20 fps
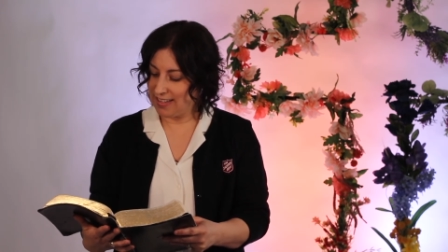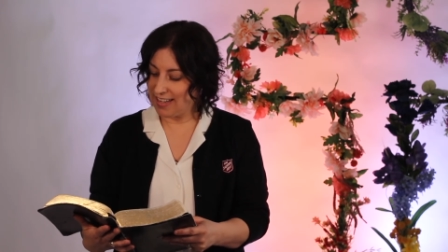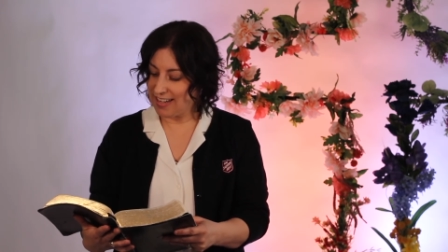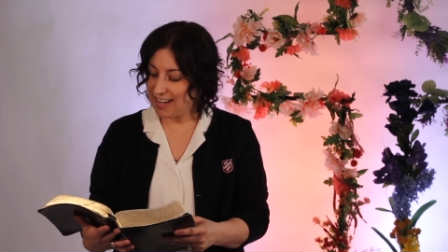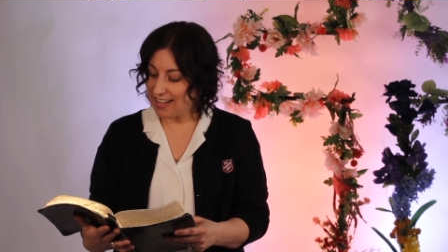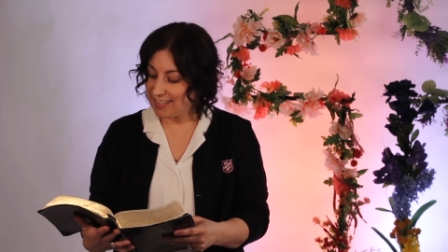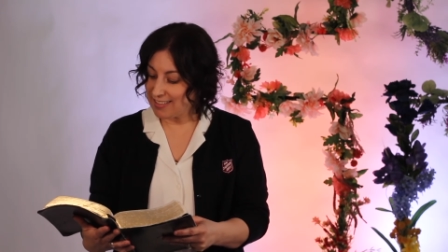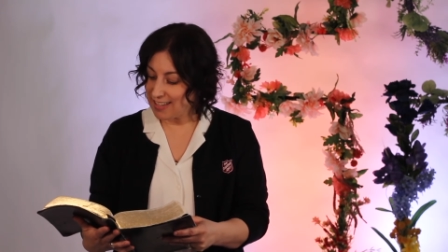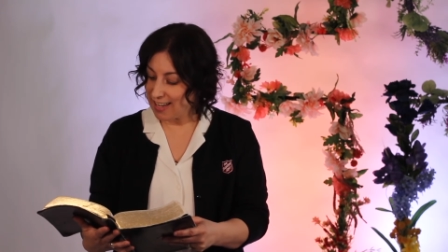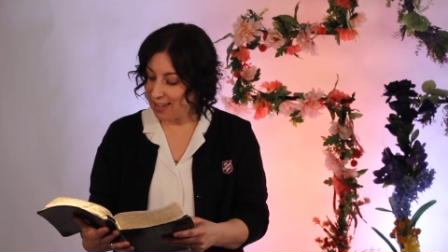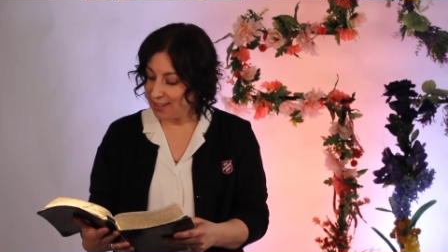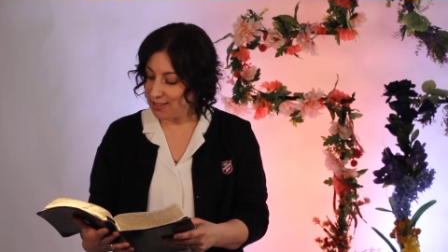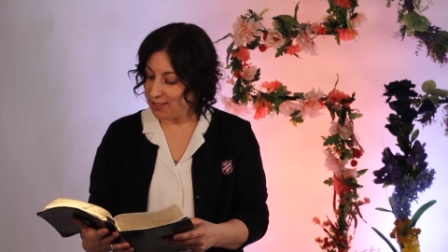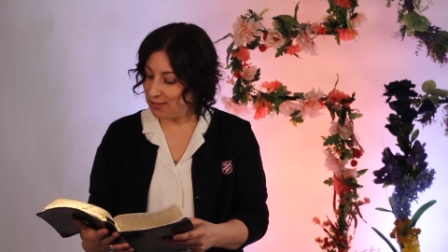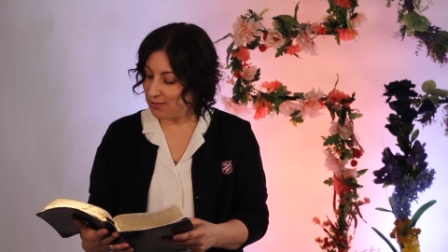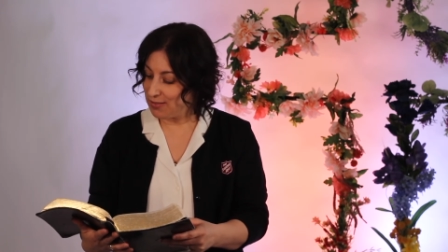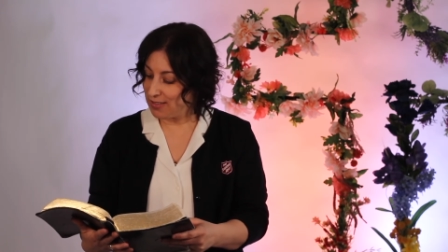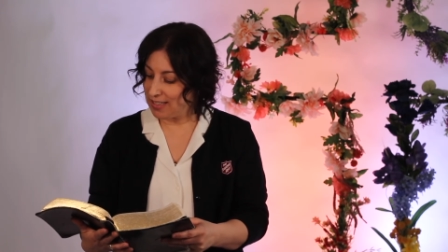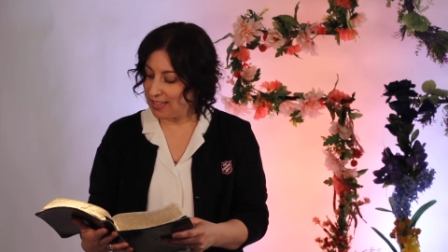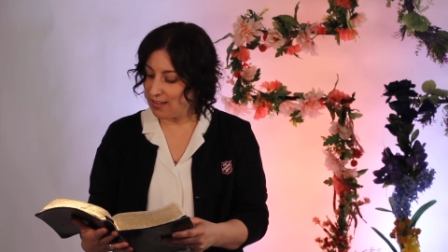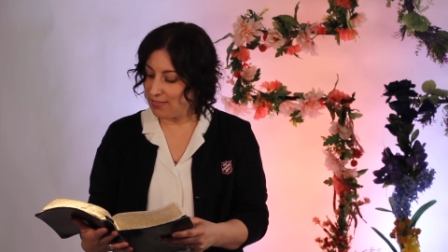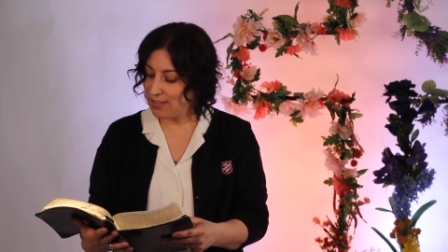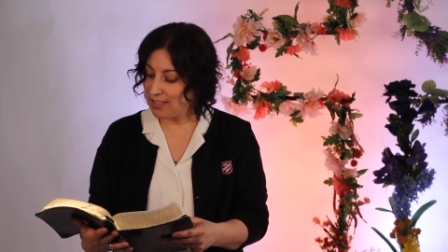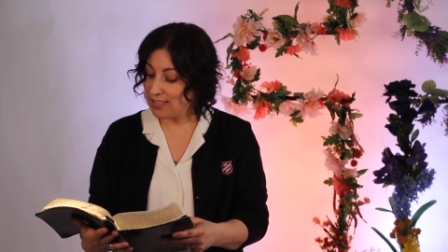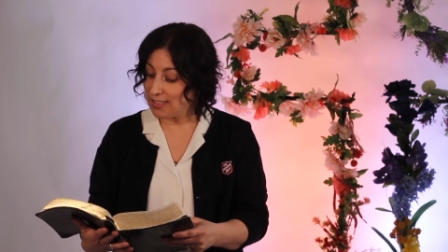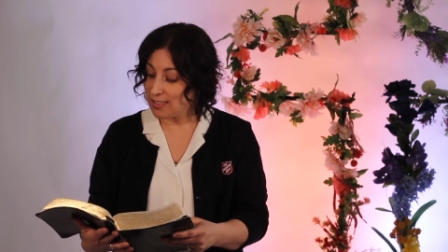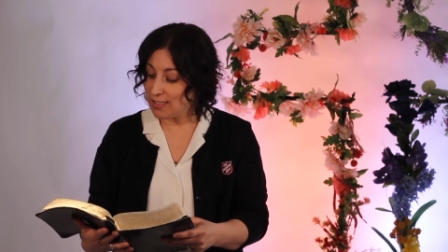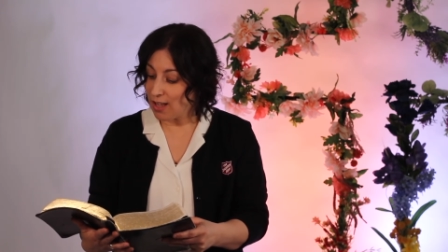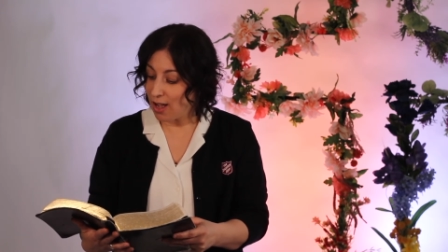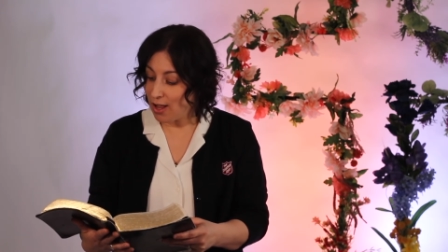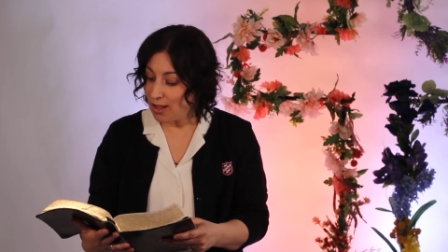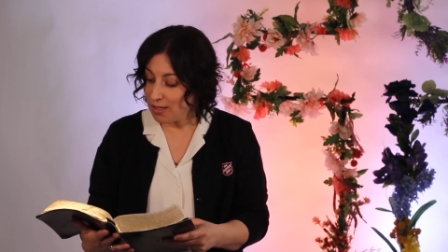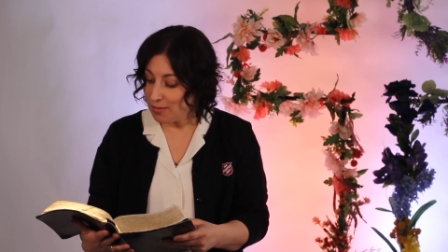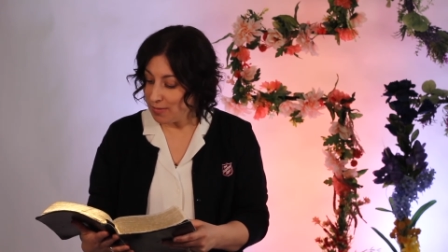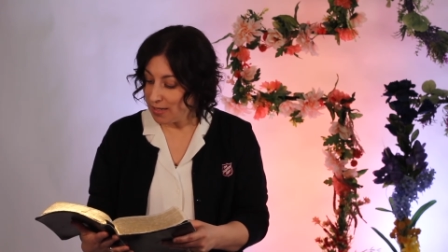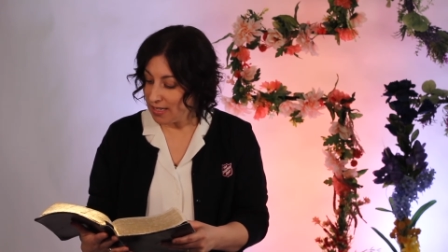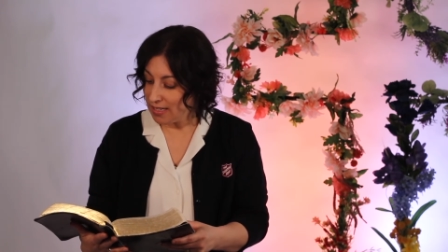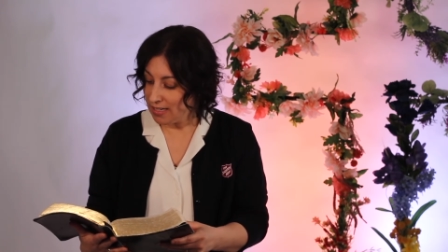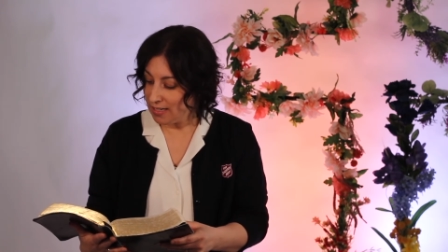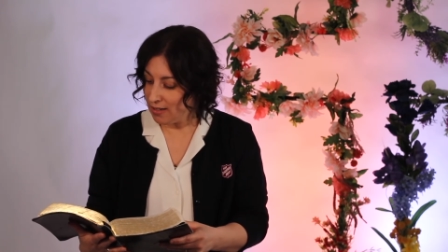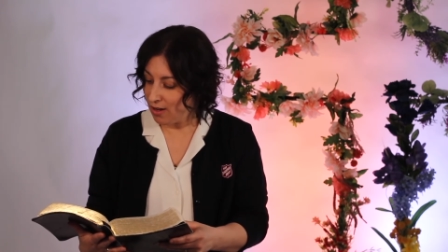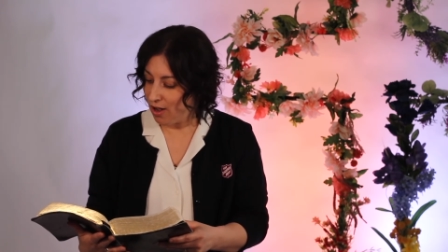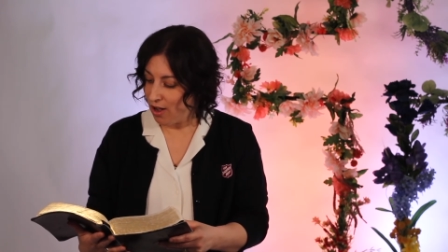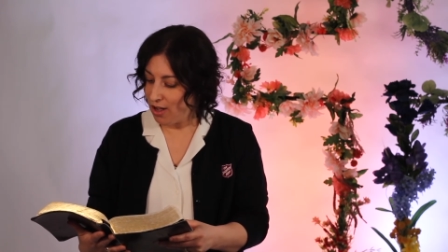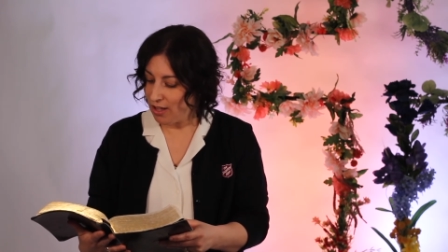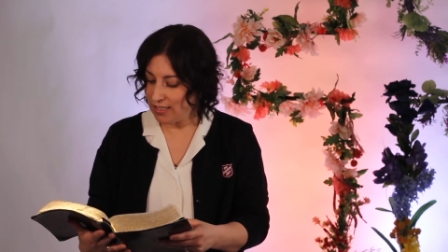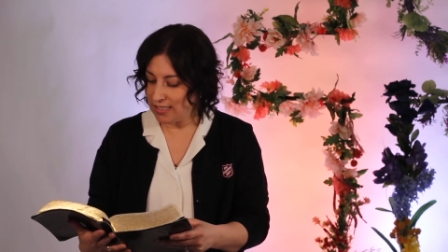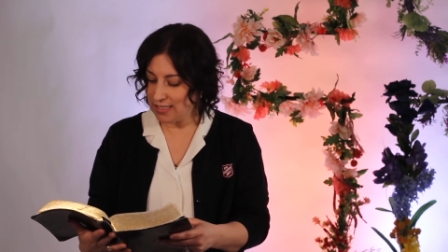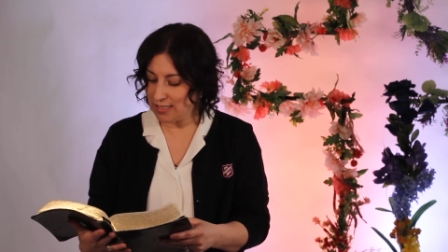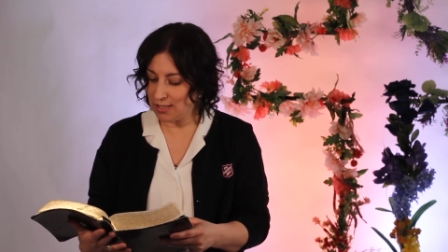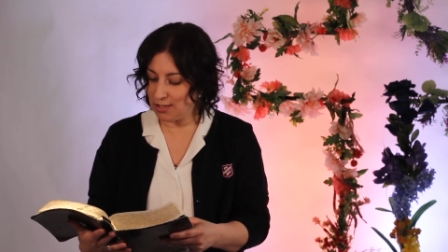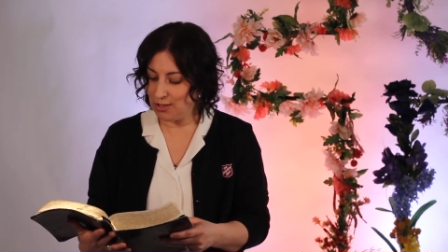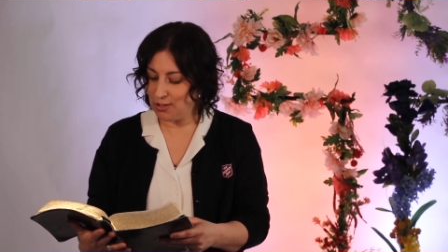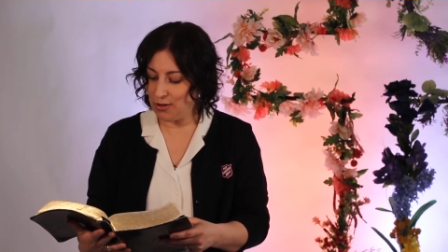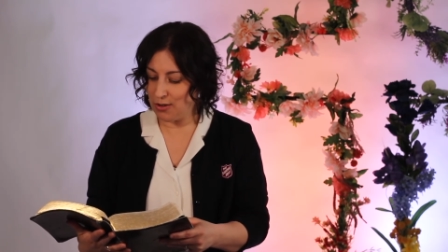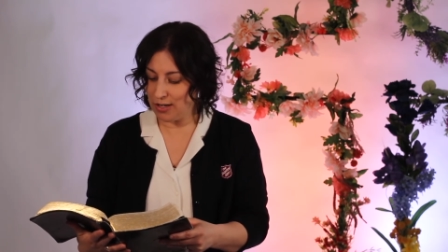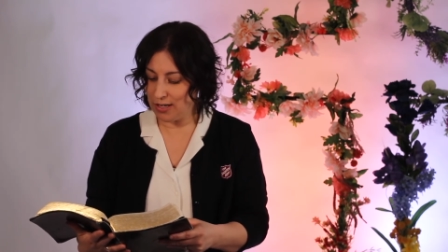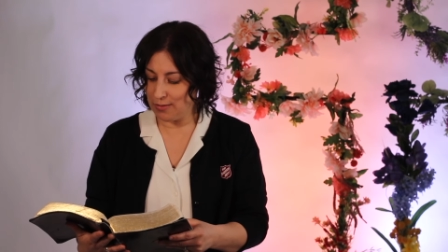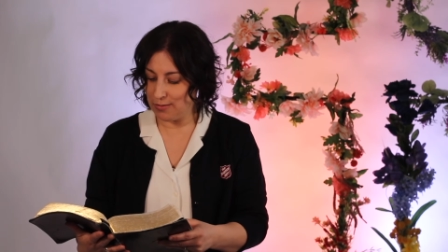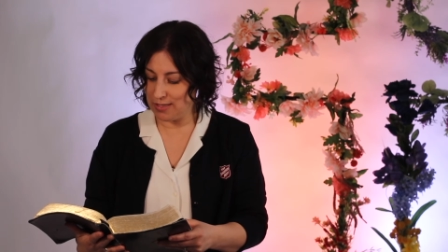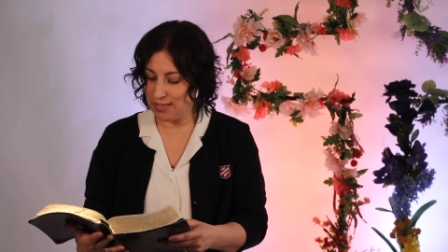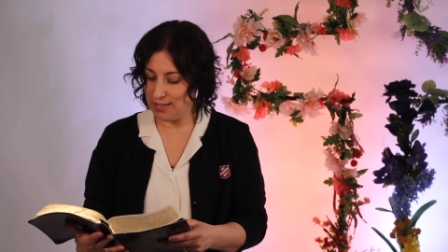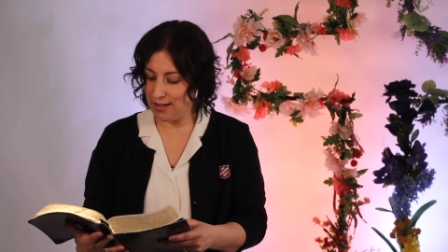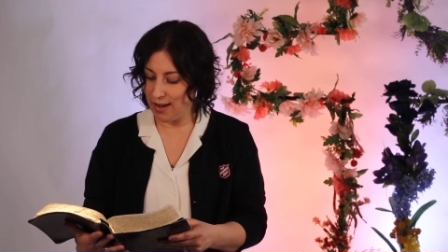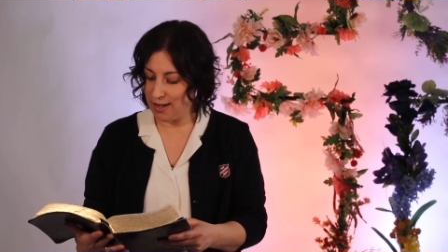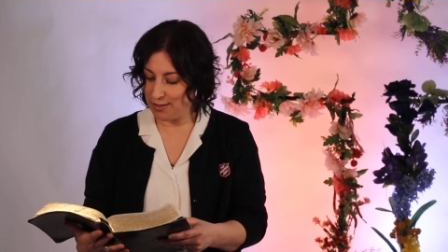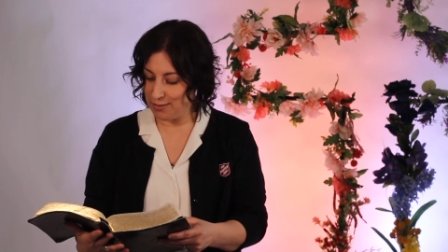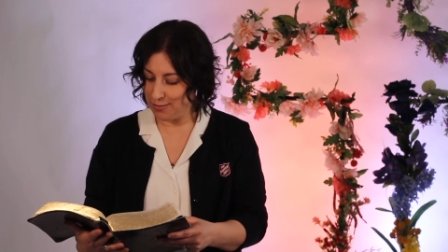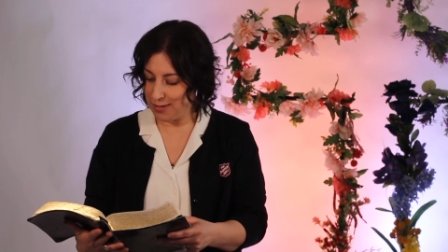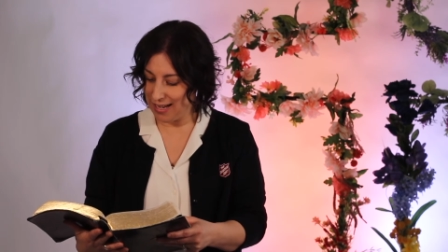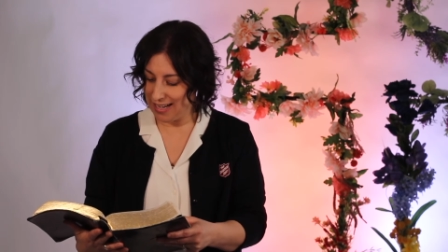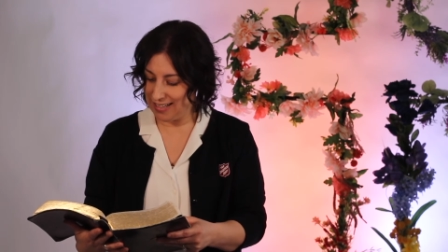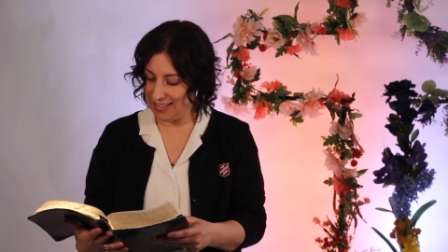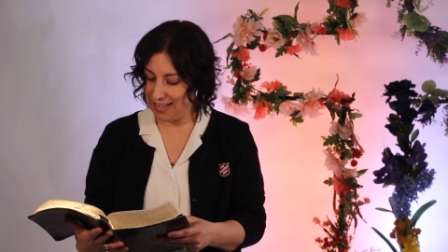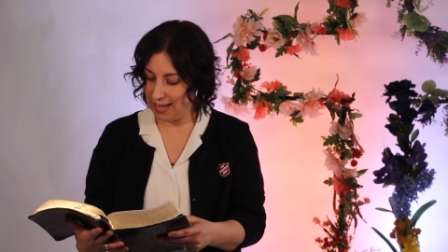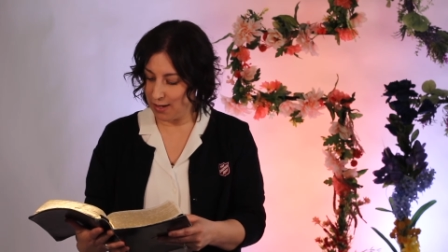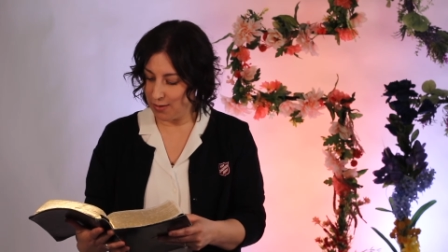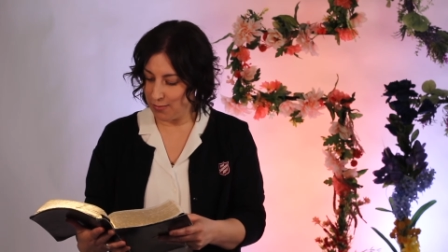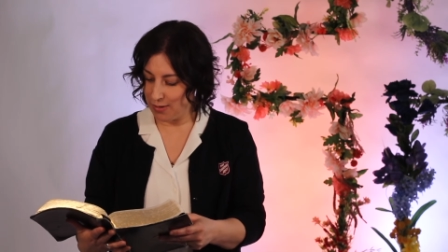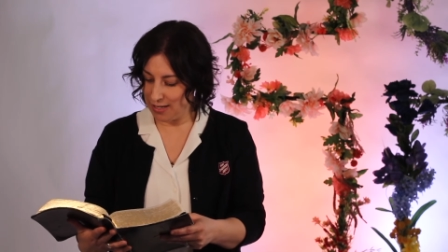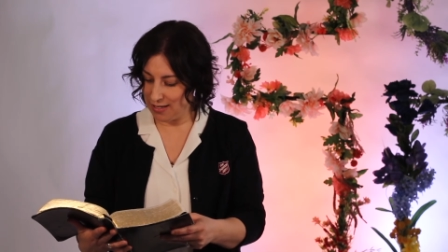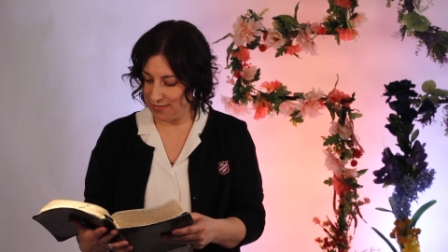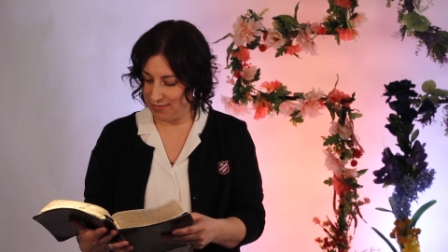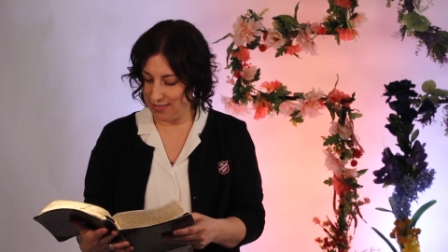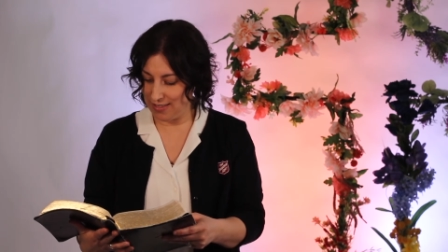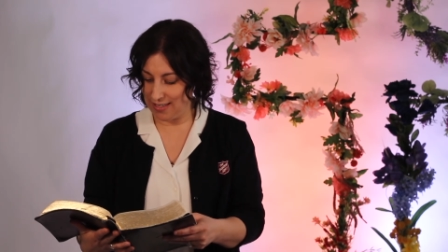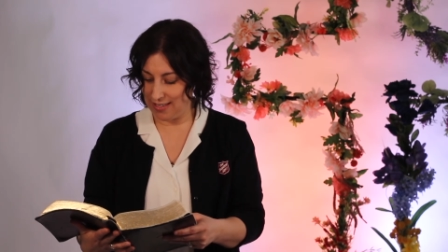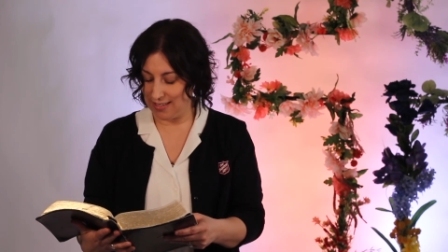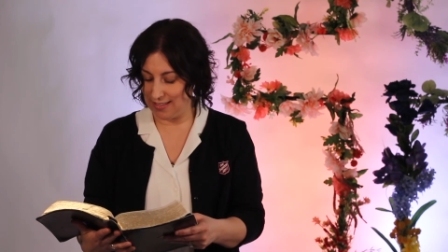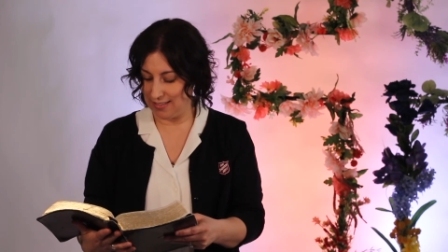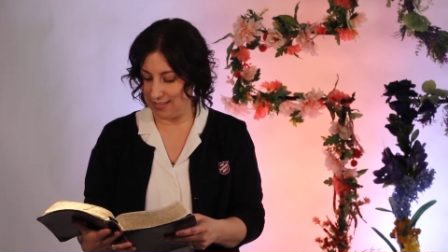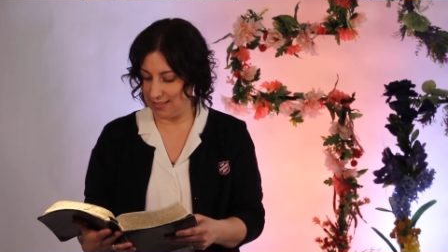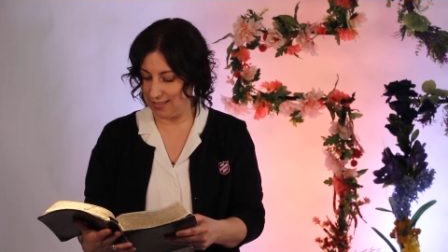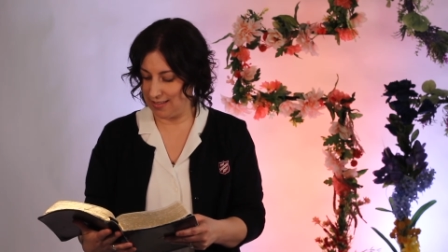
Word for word: Yet I tell you, even Solomon in all his glory was not arrayed like one of these.